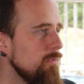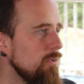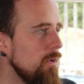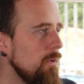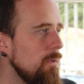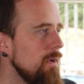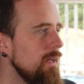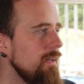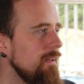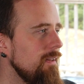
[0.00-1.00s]
So
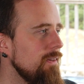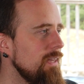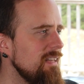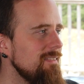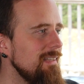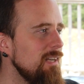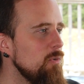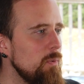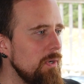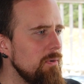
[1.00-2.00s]
that's a little
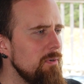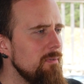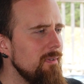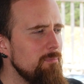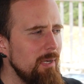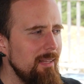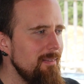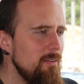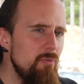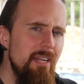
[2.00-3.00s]
weird, but
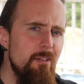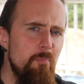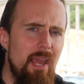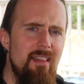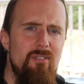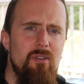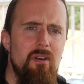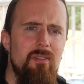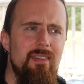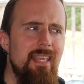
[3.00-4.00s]
it really depends
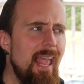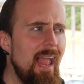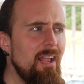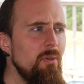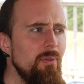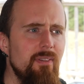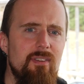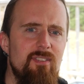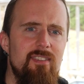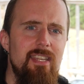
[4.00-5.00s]
on the angle and
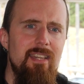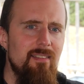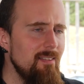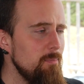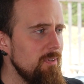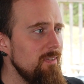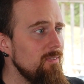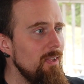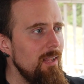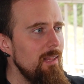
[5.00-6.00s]
the scene. In some scenes,